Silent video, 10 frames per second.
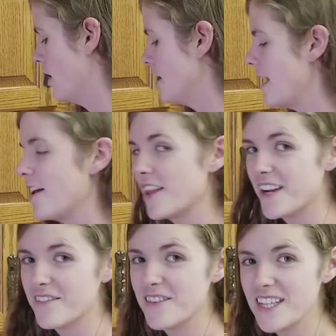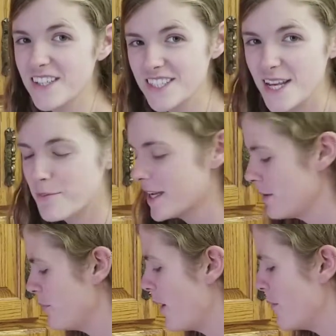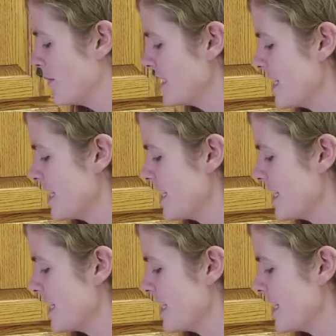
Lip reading: Now that I'm videotaping, it probably